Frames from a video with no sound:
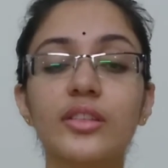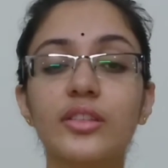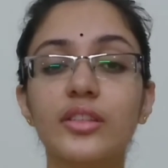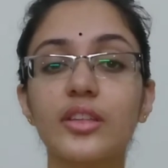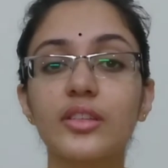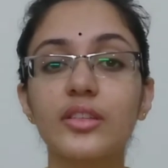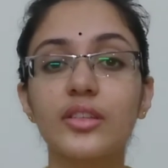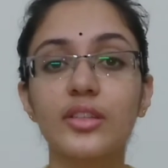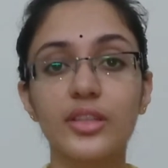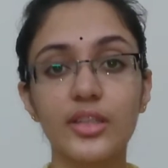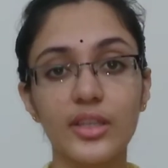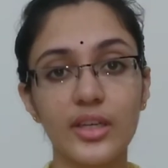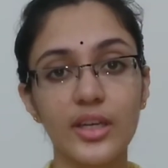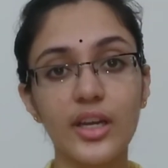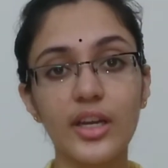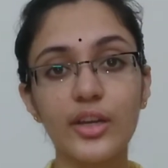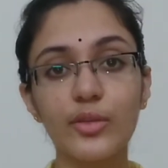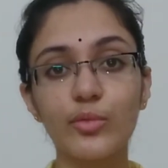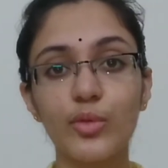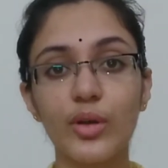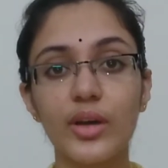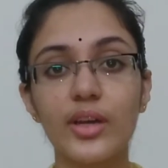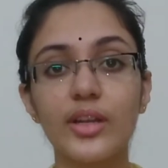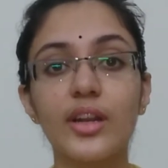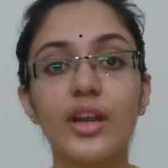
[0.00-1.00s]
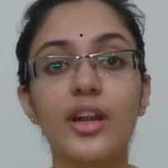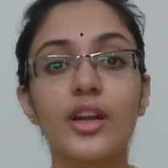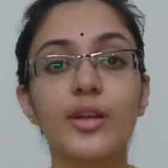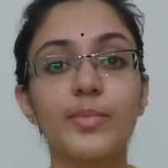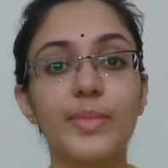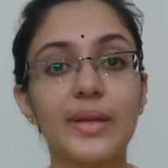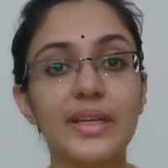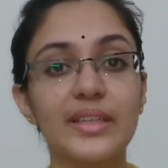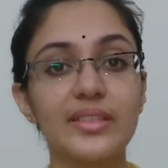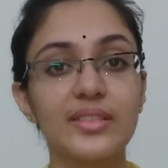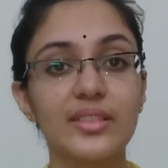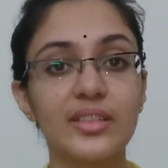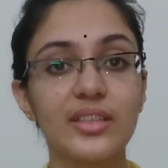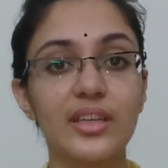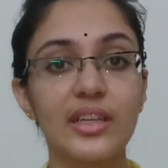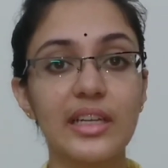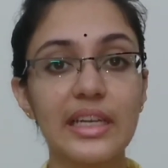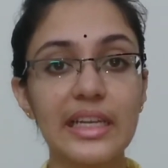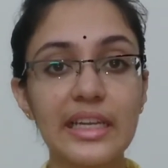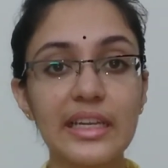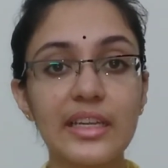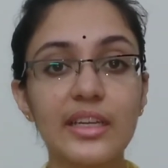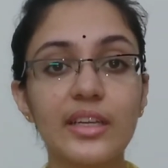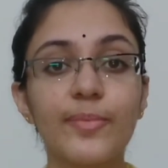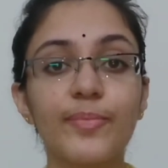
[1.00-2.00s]
The third one are
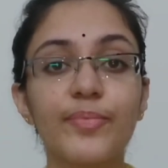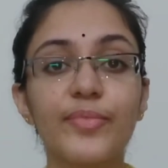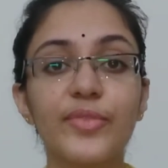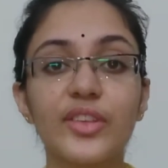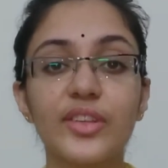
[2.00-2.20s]
basically